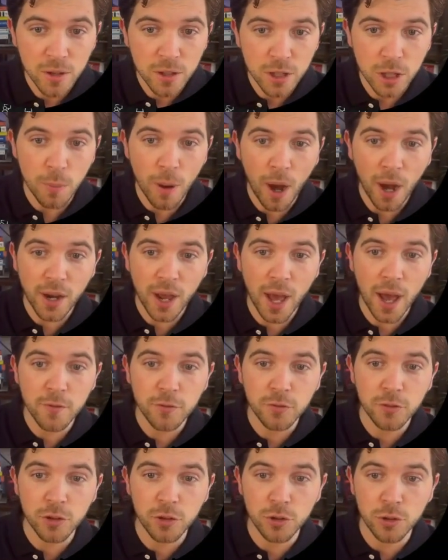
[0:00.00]
You might have
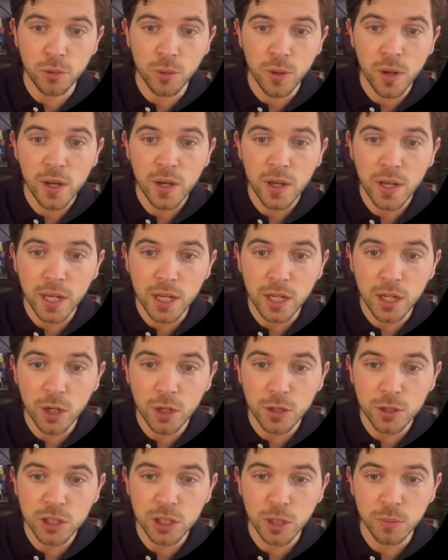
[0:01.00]
to
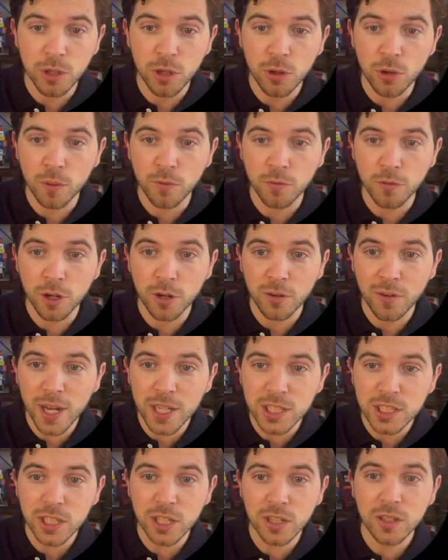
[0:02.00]
include some new
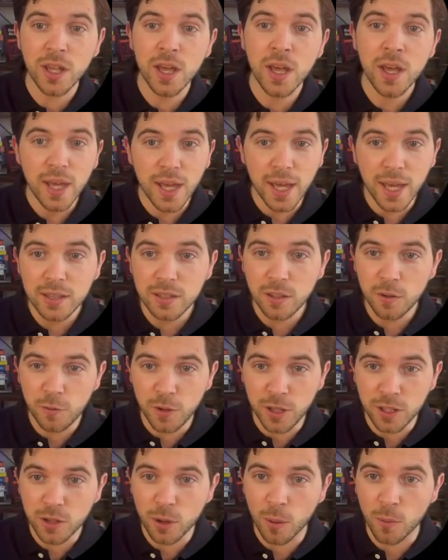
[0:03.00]
configuration in the
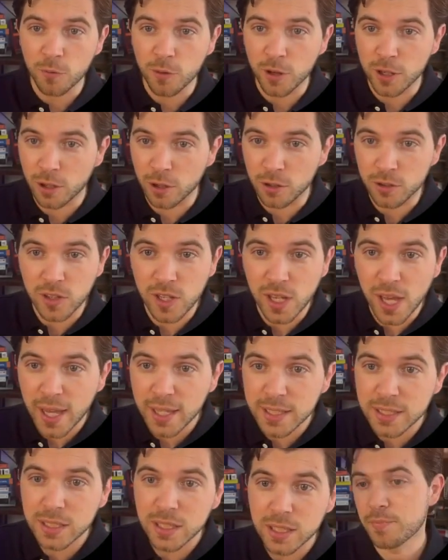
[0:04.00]

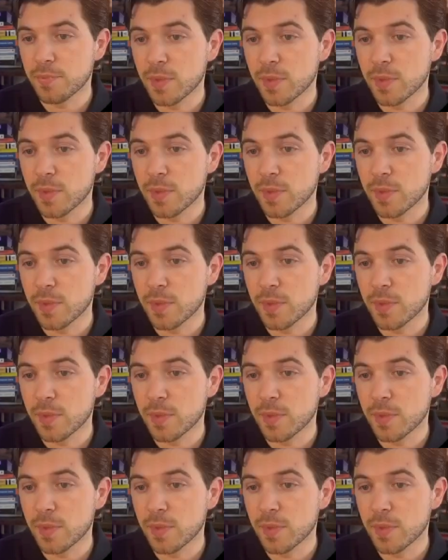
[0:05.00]
vite.config.ds,